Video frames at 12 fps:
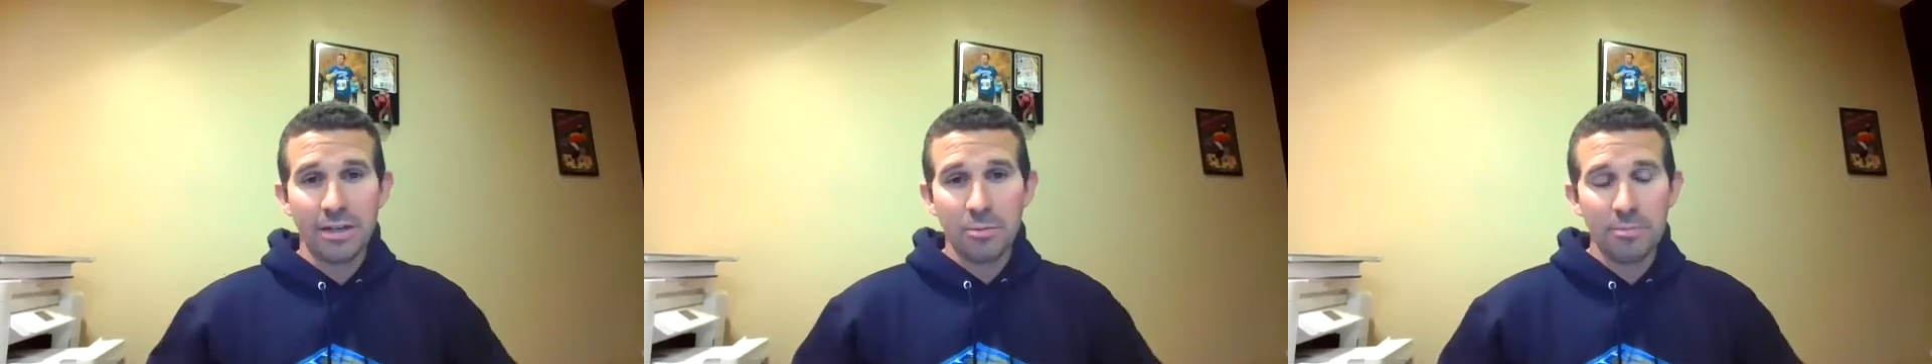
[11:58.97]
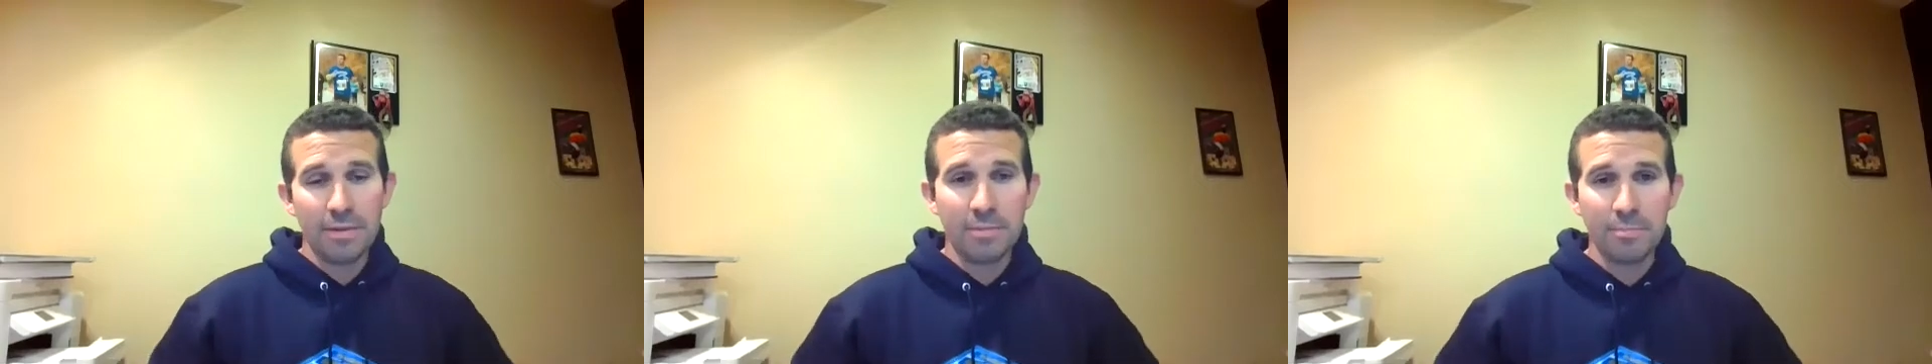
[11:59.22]

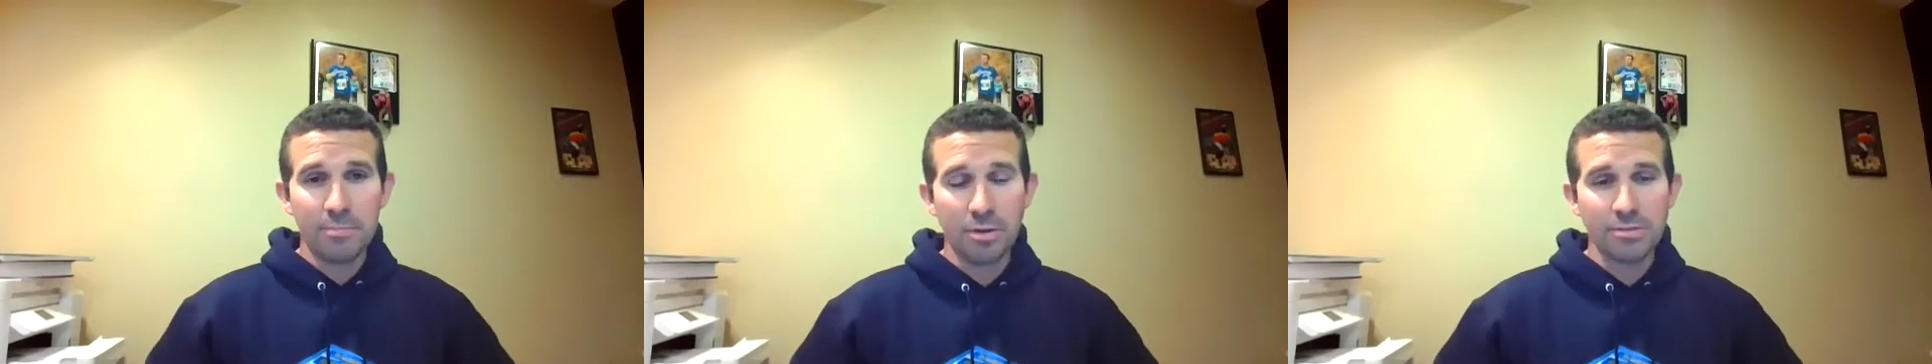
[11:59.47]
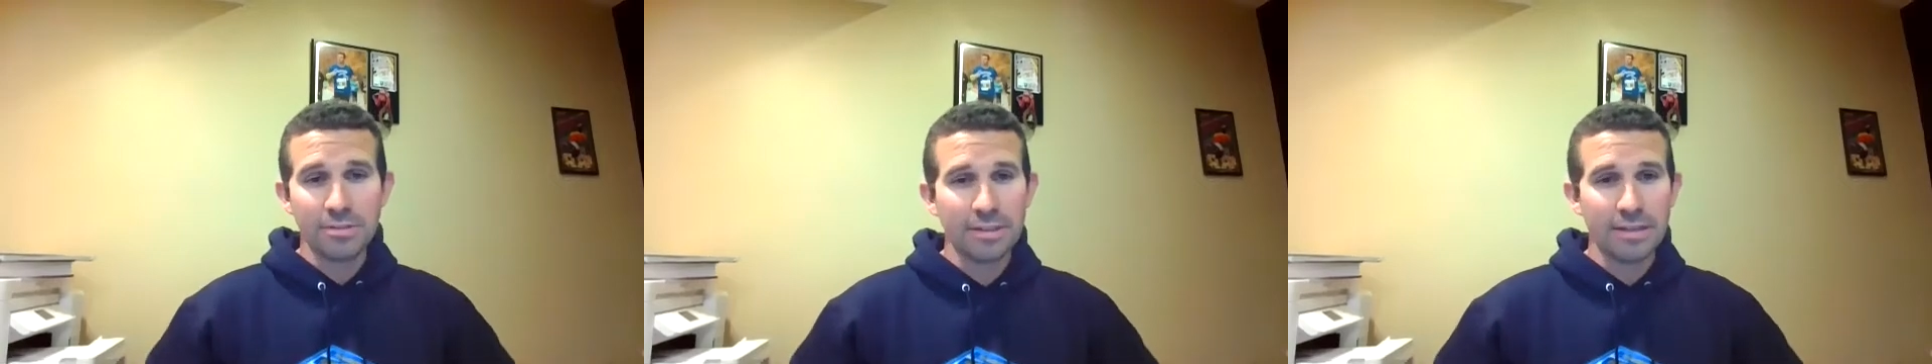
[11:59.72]
Me
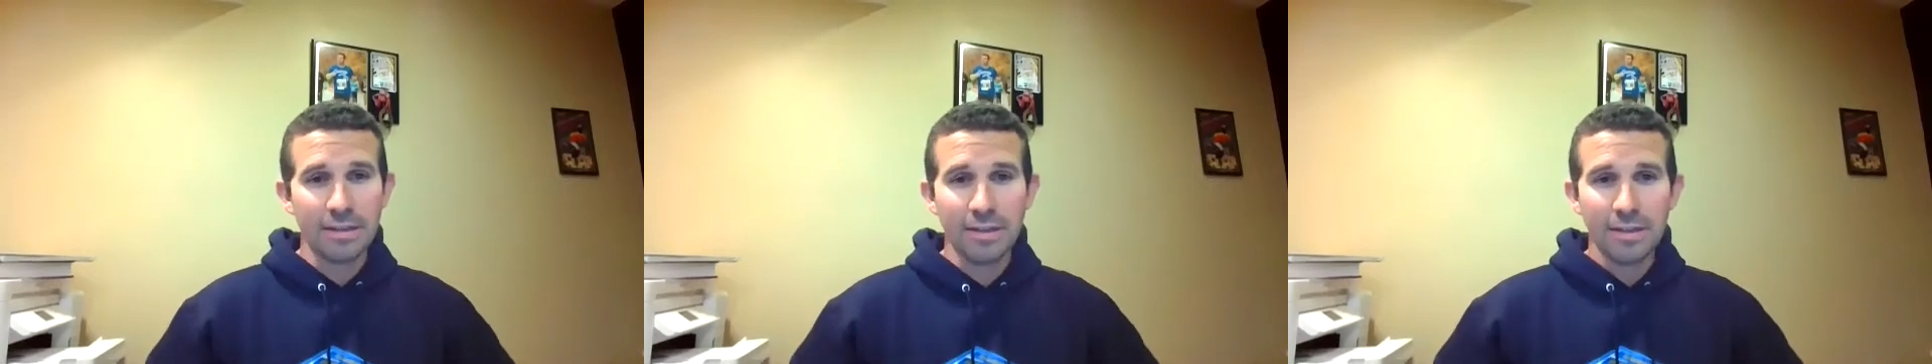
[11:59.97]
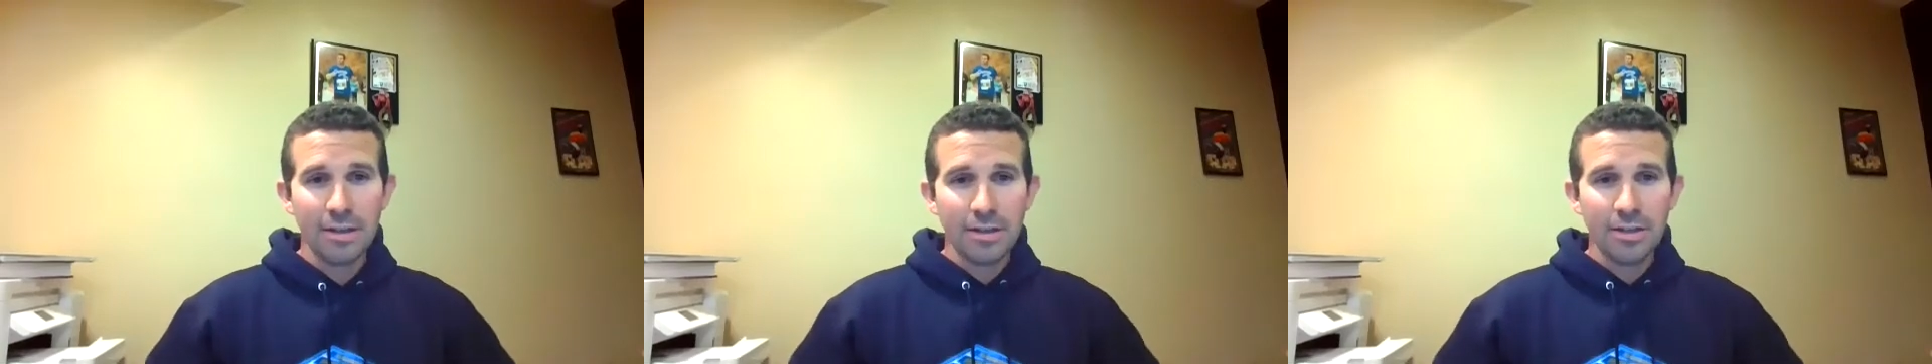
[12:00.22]
posting,
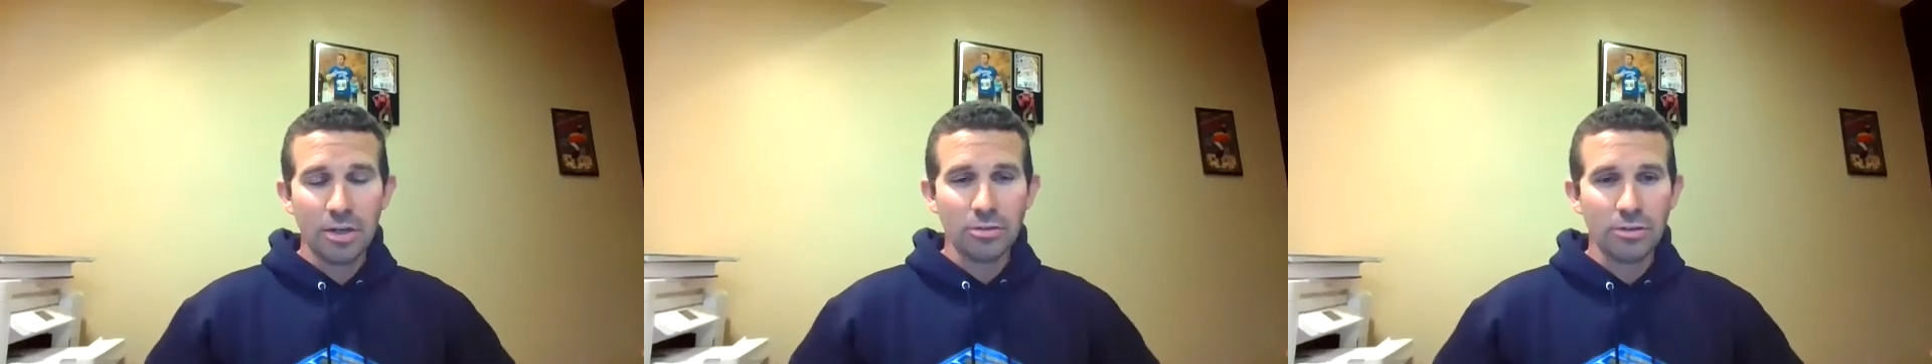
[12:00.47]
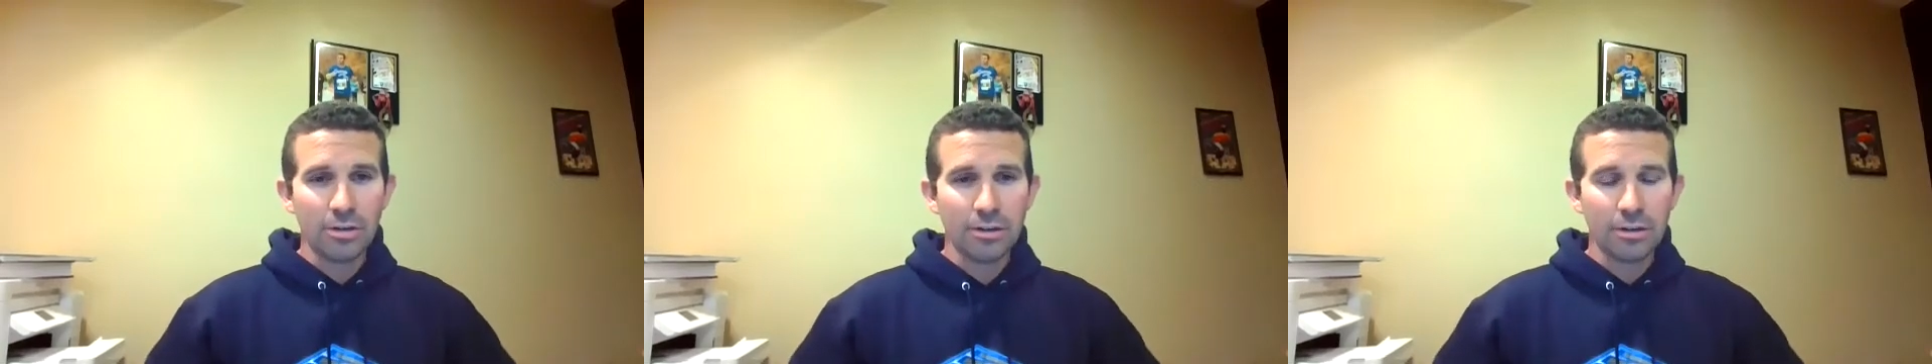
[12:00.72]

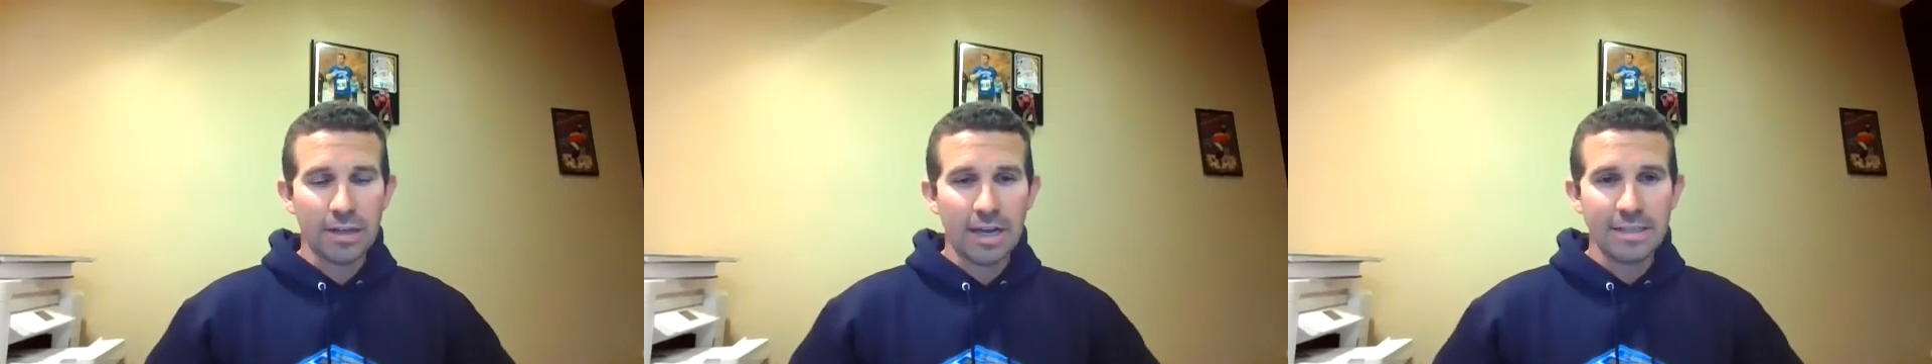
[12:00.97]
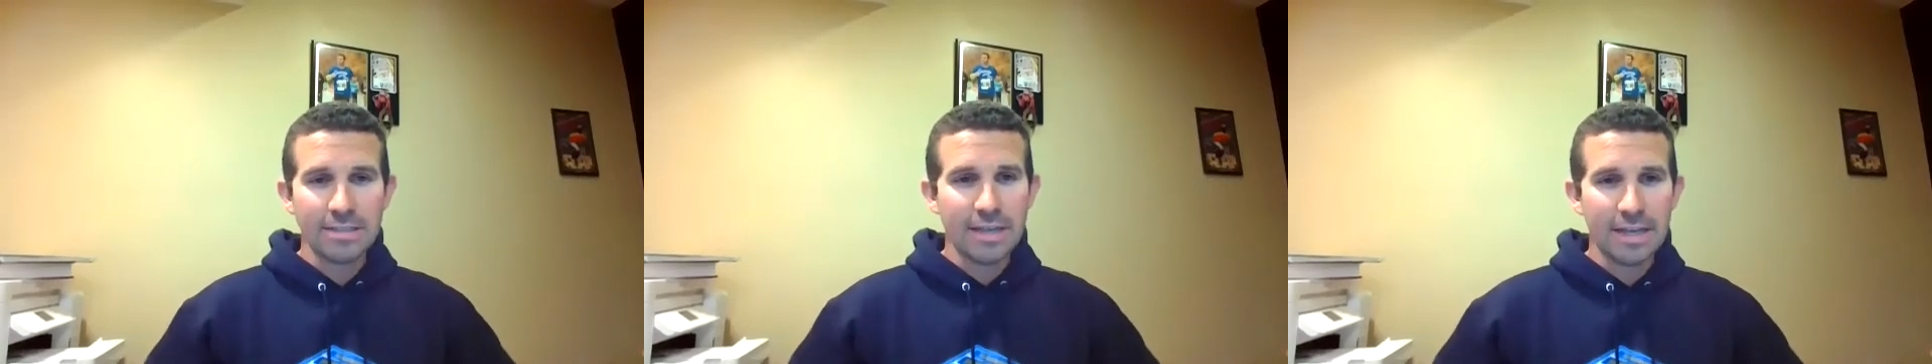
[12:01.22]
longer
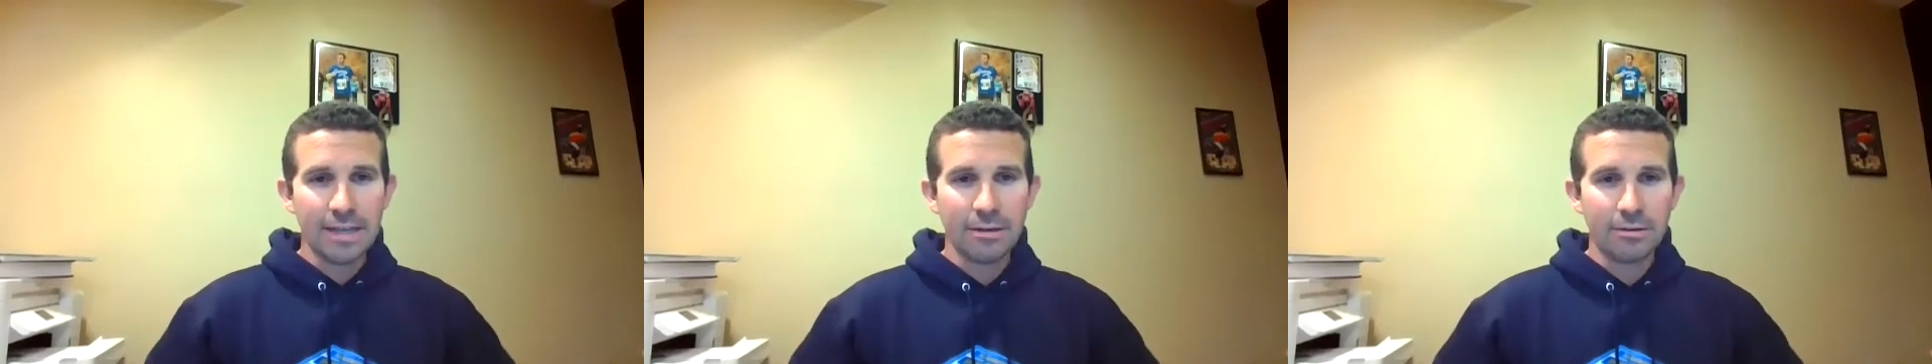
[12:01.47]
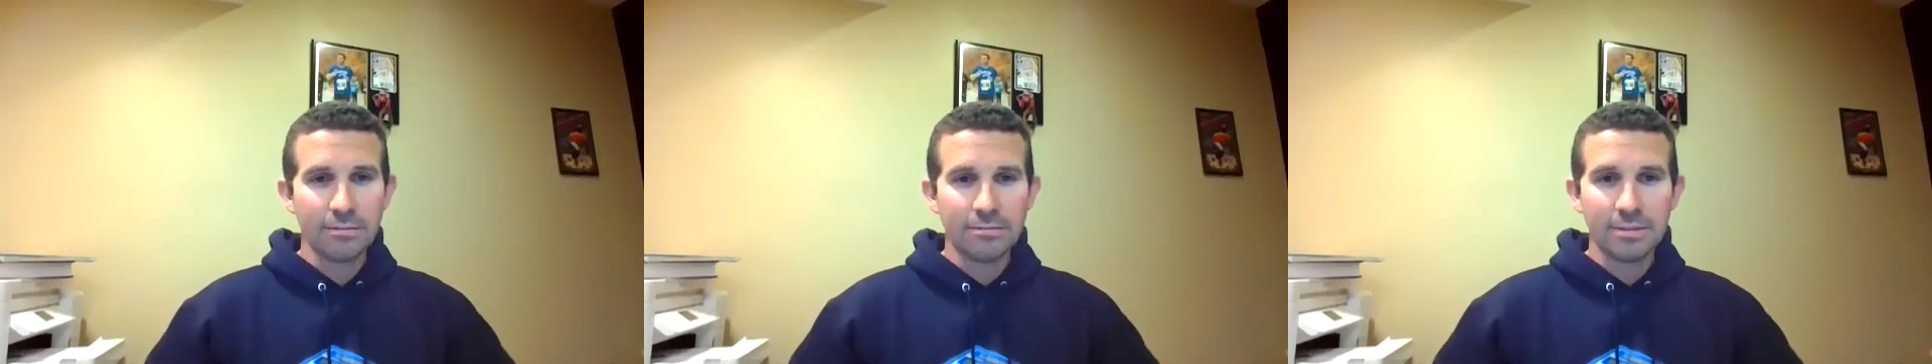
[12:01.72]
content
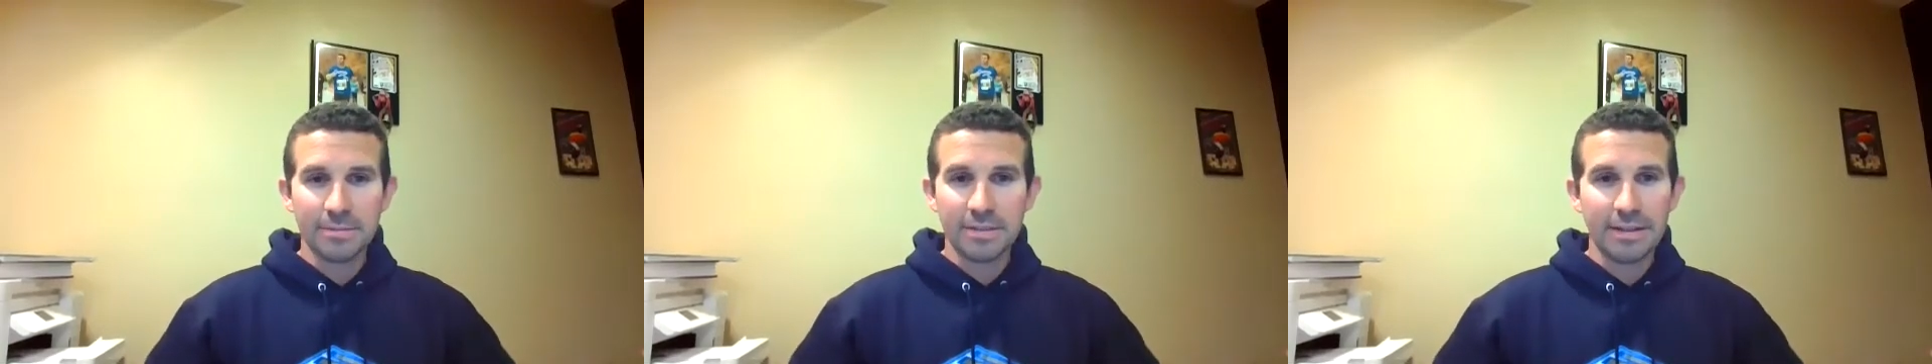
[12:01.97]
on something